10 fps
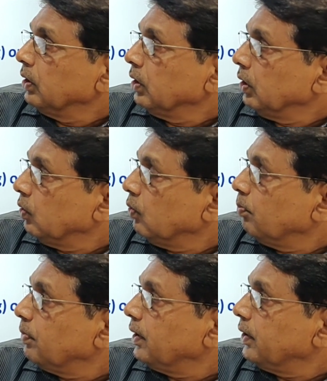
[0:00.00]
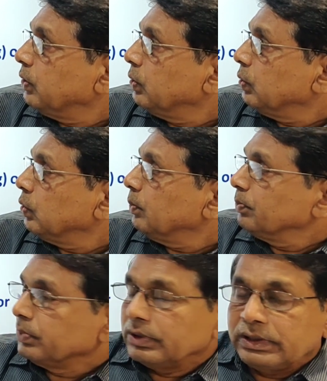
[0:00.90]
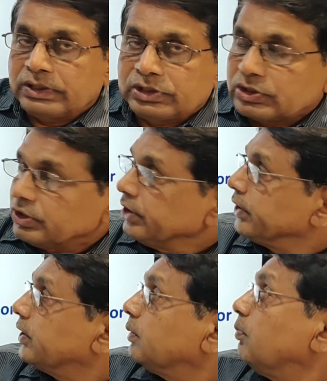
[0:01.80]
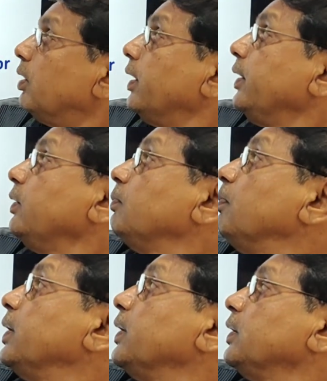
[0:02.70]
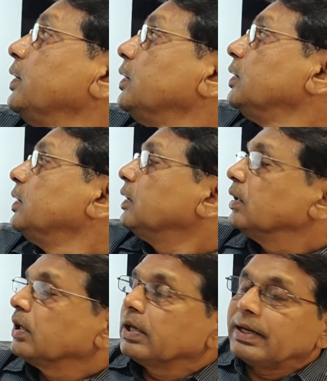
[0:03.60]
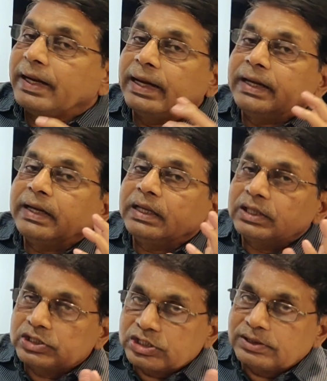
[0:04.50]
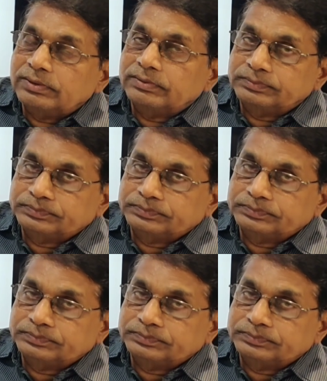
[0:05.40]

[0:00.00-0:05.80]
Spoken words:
Now, blood group is determined by an antigen.